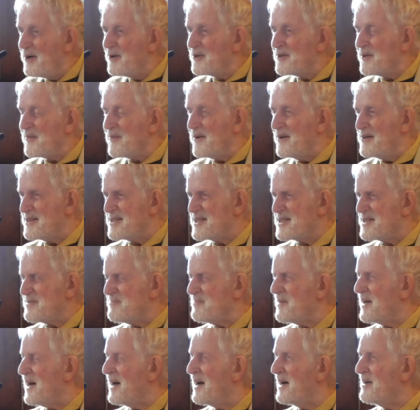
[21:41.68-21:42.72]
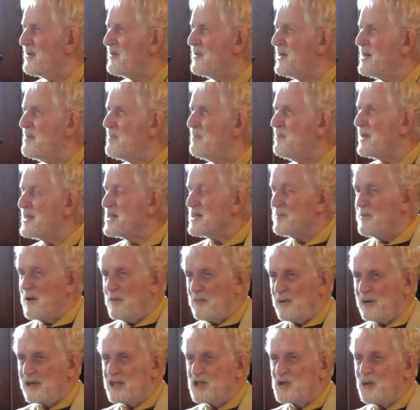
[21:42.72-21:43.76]
I looked at those, it really puzzled me
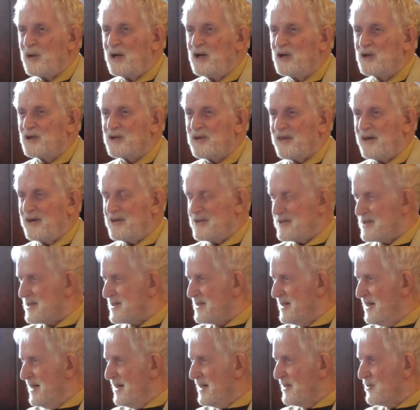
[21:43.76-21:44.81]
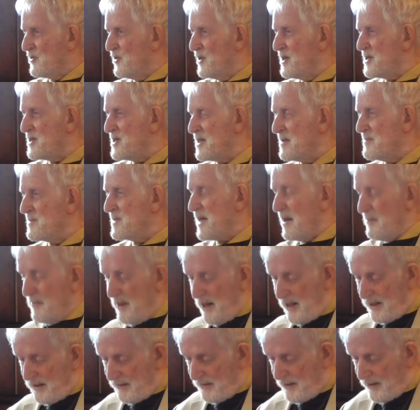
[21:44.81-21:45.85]
a bit, because when I looked at those criticisms they
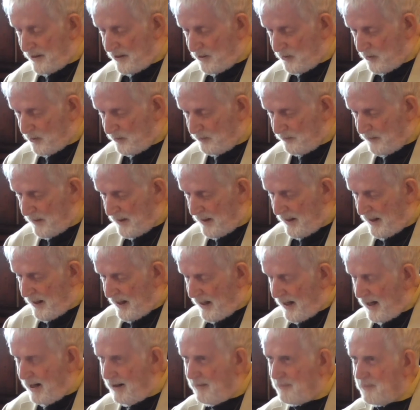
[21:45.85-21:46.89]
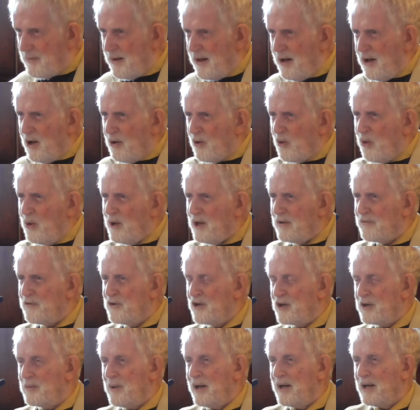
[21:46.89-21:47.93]
made in the Herald, quite a
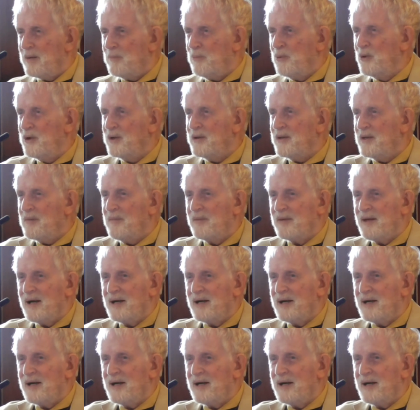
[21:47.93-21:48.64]
few of them had a point.